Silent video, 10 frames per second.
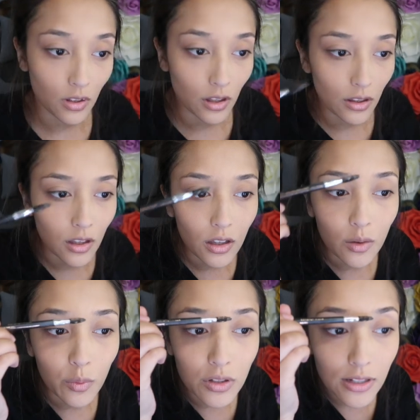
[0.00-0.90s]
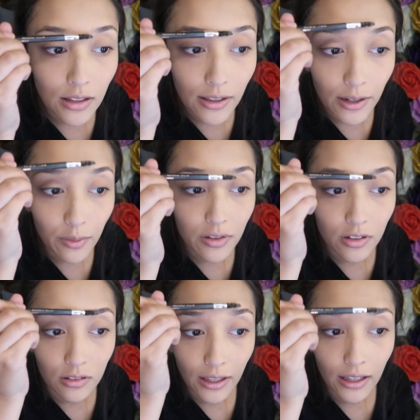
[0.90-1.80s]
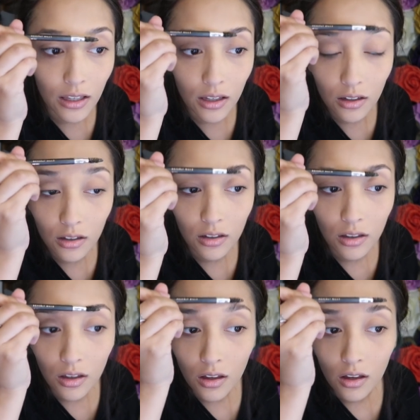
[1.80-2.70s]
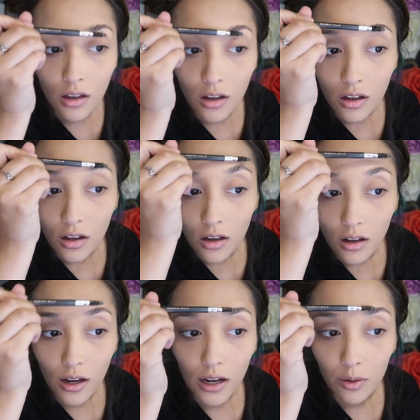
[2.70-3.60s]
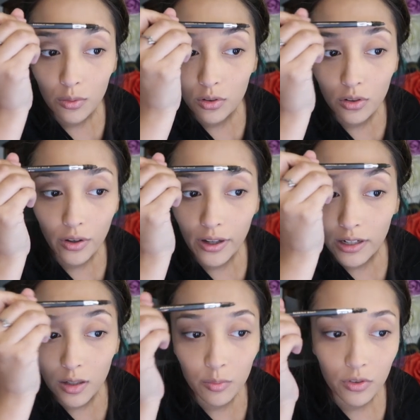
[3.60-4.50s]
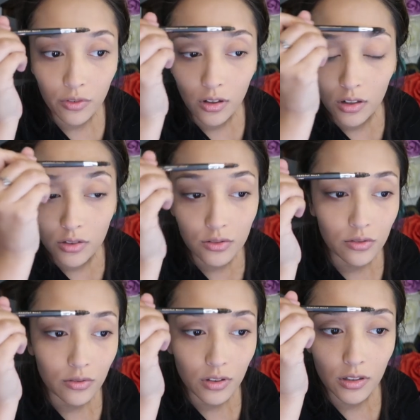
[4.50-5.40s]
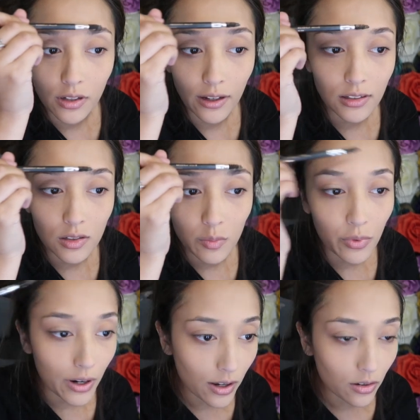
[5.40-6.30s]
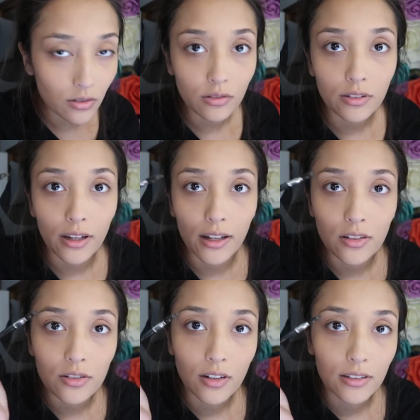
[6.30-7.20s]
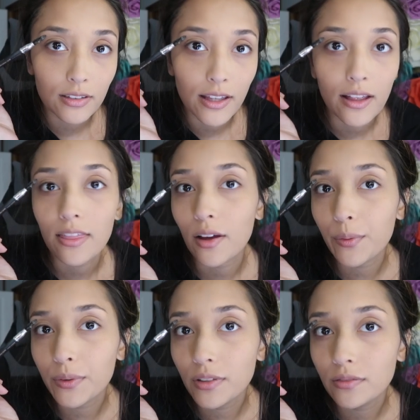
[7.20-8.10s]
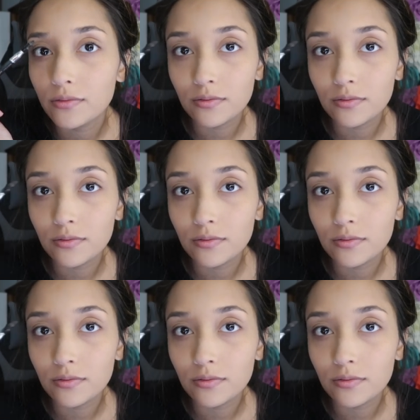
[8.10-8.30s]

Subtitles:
And then once I like where they're laying, I will go ahead and move on to the next brow and start laying that one.